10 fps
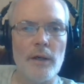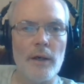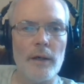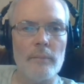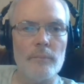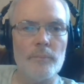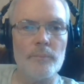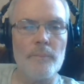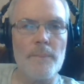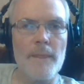um,
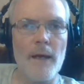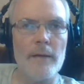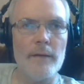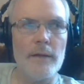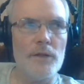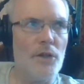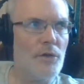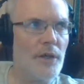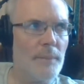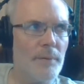the
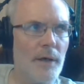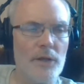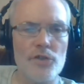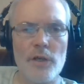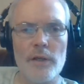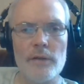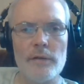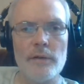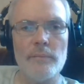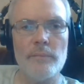Newquay branch
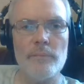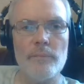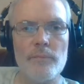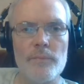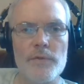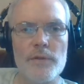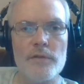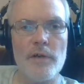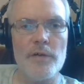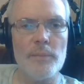and
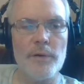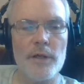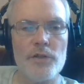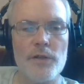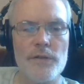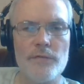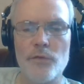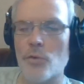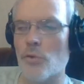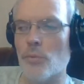surrounding branches
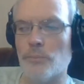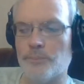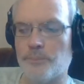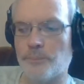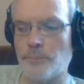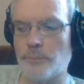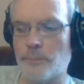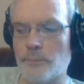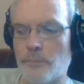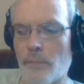for
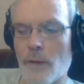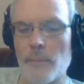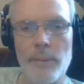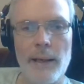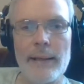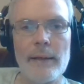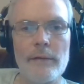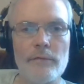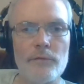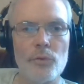
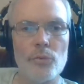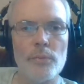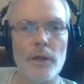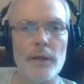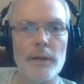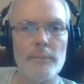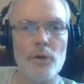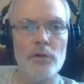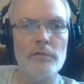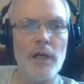planning for my
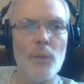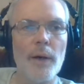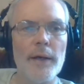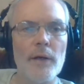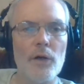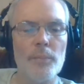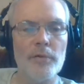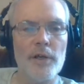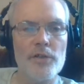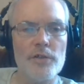model railway
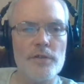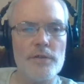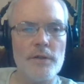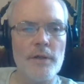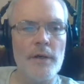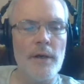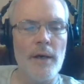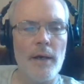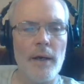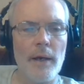operations.
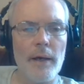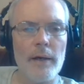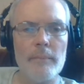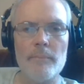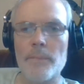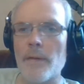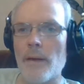Um,